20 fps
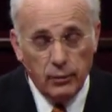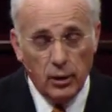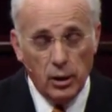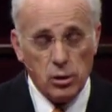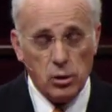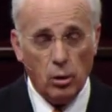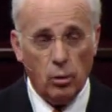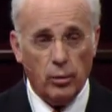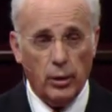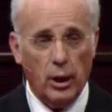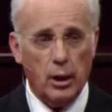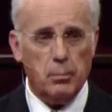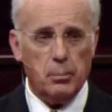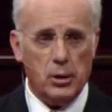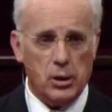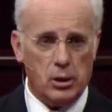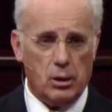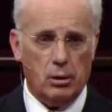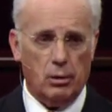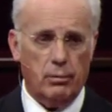even his own
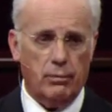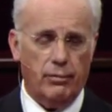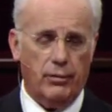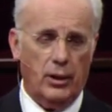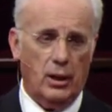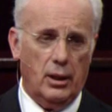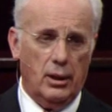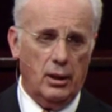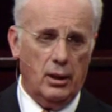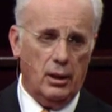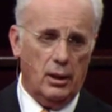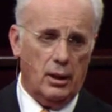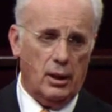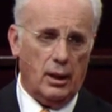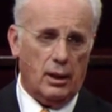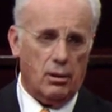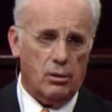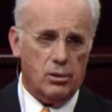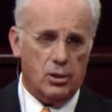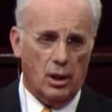enemies couldn't find
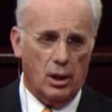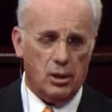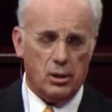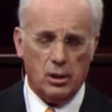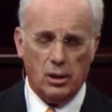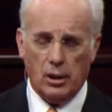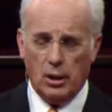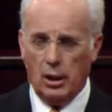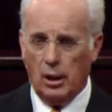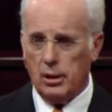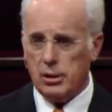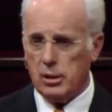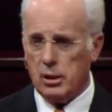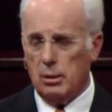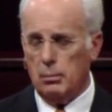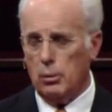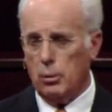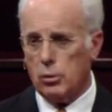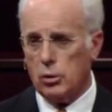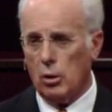any accusation against him.